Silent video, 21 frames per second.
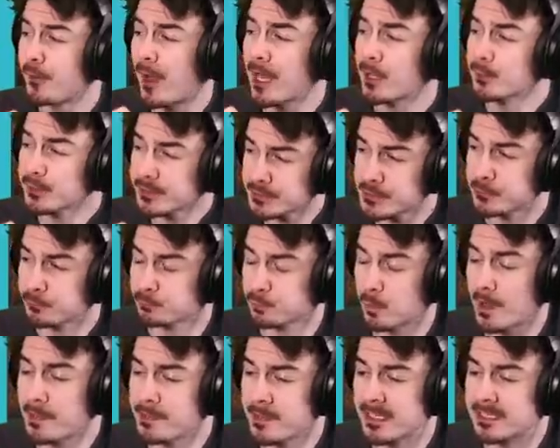If I was to
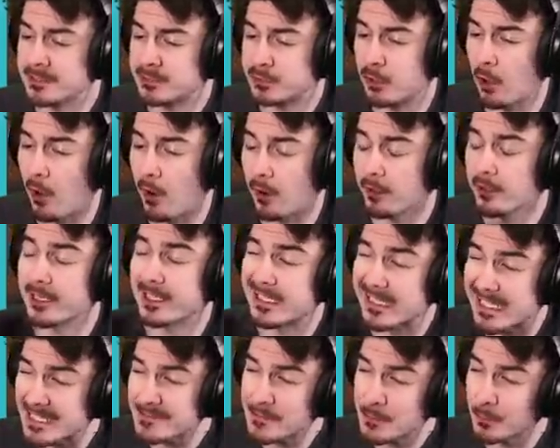run this car,
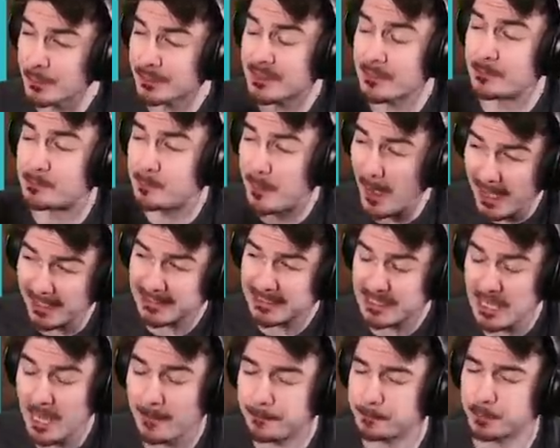even with the
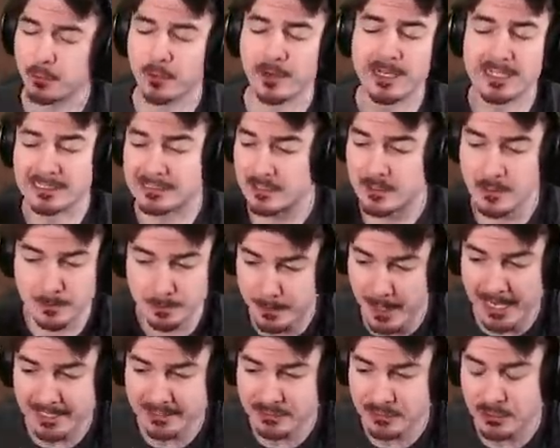best upgrades, the
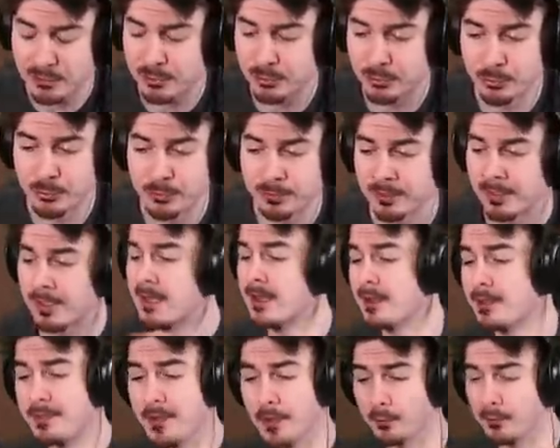best tune,
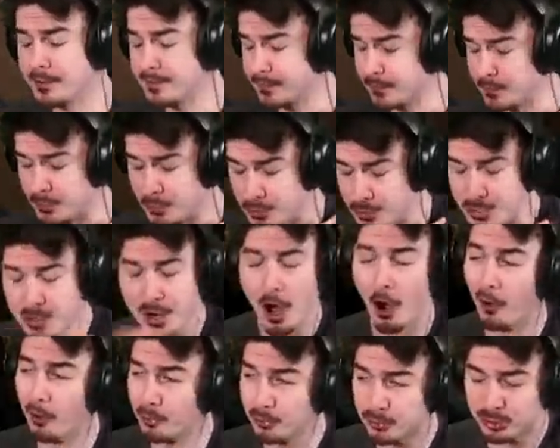there is
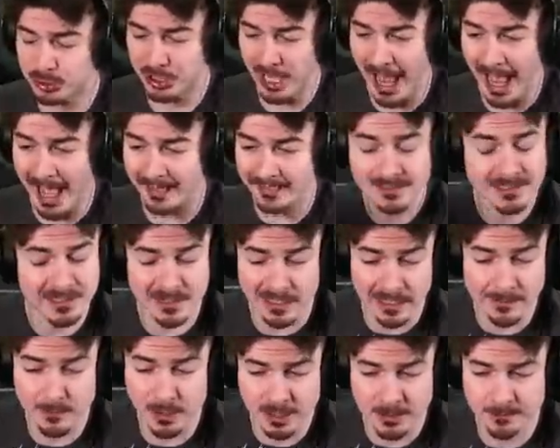no chance
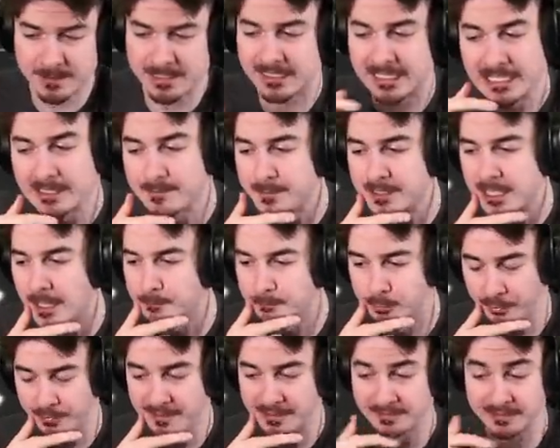that I'm going to be keeping
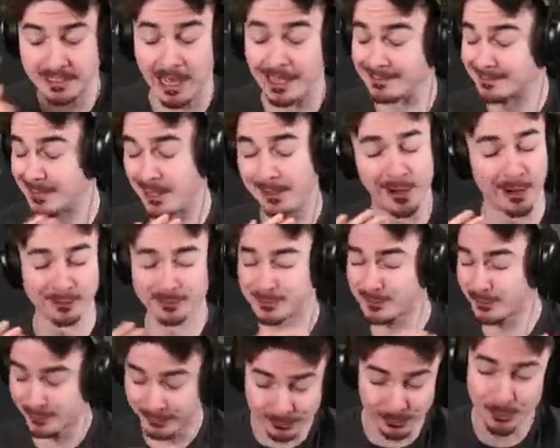up with these guys. They are
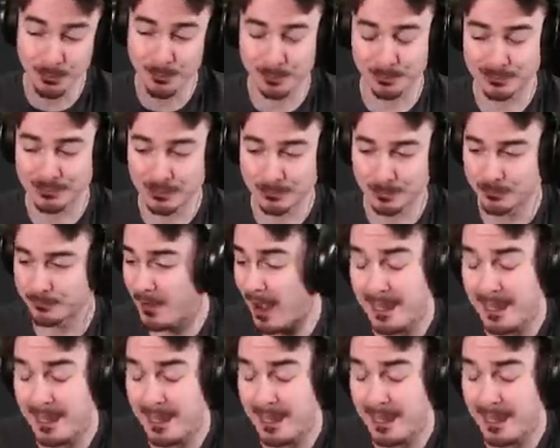super, super